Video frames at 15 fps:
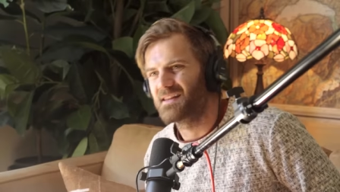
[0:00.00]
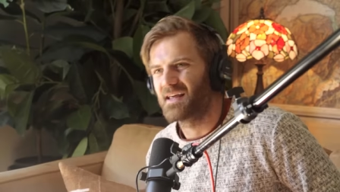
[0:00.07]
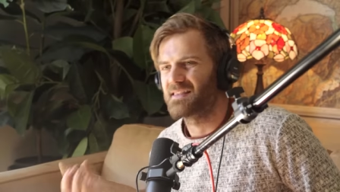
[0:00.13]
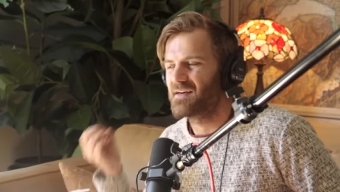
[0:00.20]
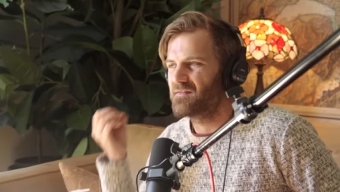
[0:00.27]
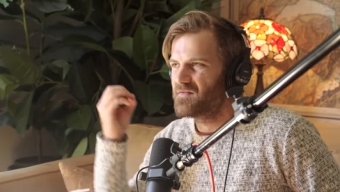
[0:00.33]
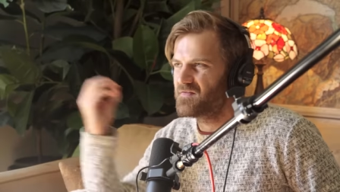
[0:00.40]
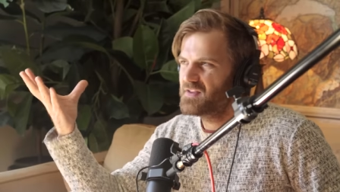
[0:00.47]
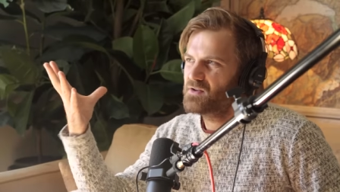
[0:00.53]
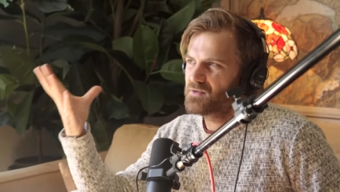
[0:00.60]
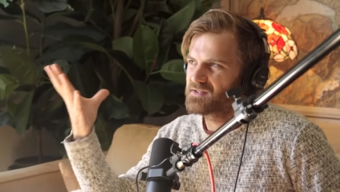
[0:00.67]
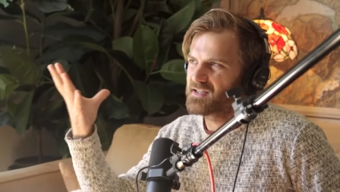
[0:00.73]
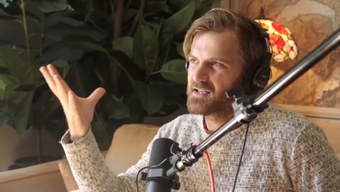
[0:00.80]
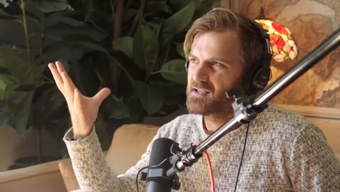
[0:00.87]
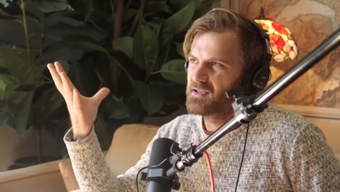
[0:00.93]
Like that
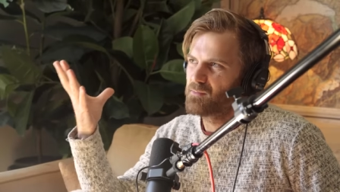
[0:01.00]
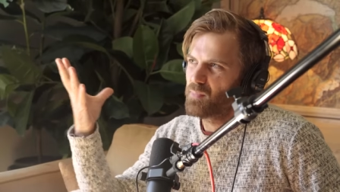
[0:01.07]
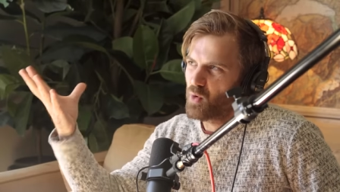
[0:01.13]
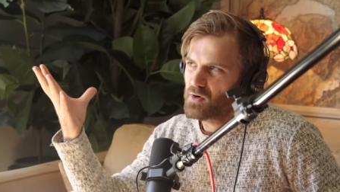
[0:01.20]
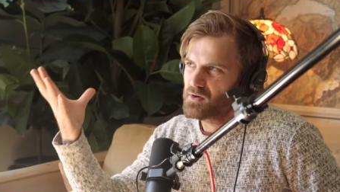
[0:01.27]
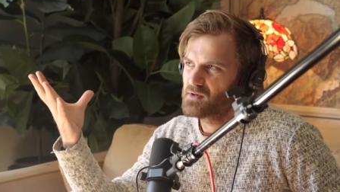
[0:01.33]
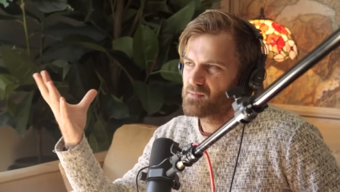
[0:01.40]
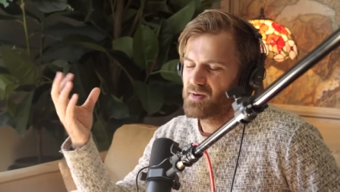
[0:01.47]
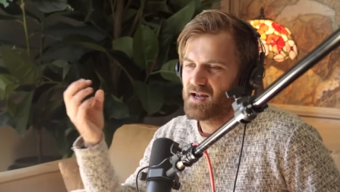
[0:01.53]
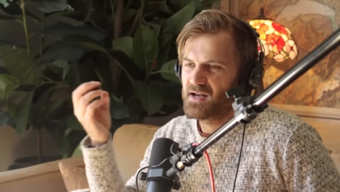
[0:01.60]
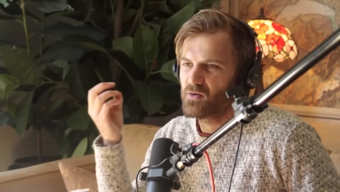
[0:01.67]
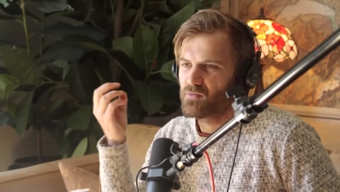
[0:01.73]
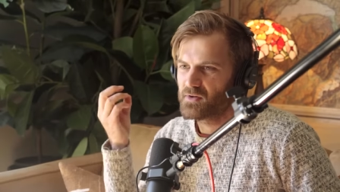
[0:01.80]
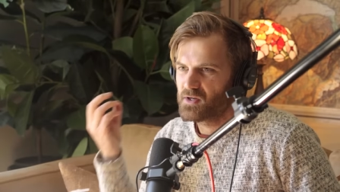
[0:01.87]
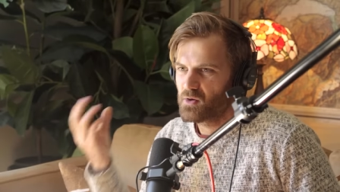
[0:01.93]
feels like important, but I
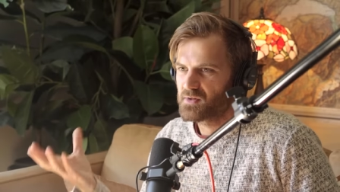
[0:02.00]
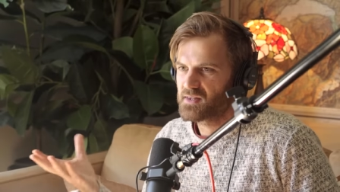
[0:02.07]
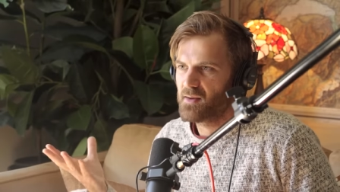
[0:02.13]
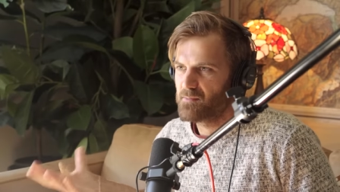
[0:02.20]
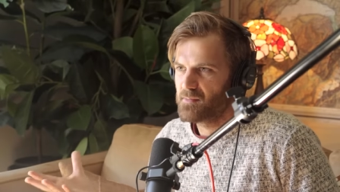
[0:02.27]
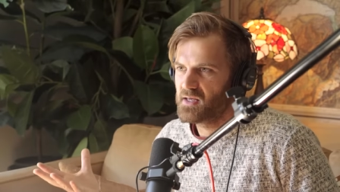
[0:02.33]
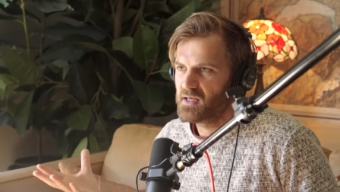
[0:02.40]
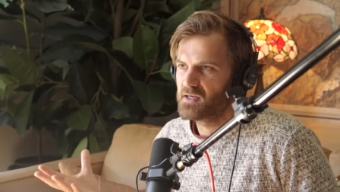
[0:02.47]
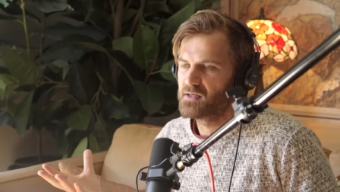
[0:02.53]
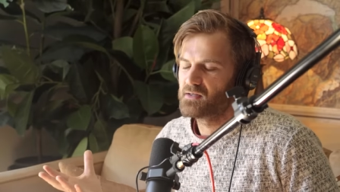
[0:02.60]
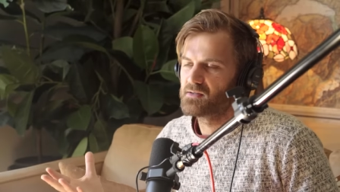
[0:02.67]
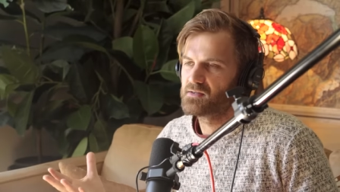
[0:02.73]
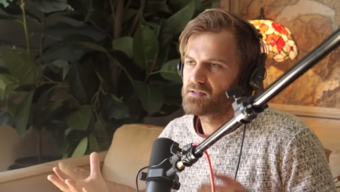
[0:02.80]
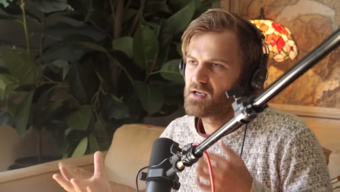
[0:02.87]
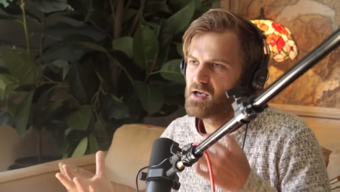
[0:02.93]
don't really know what that
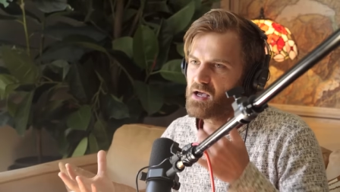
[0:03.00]
means.